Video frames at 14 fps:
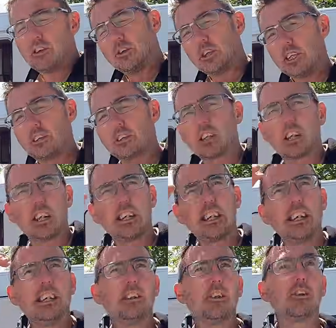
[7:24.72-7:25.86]
you're looking to
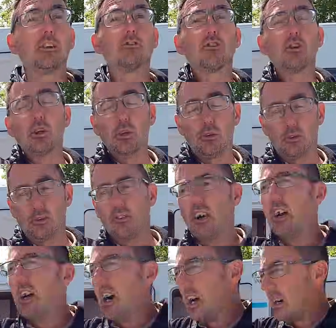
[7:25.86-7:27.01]
clean the roof,
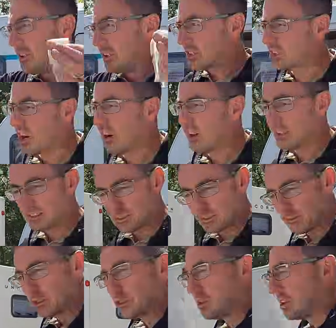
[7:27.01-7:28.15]
the sides, the
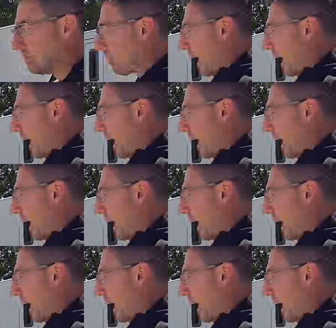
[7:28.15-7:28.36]
front and the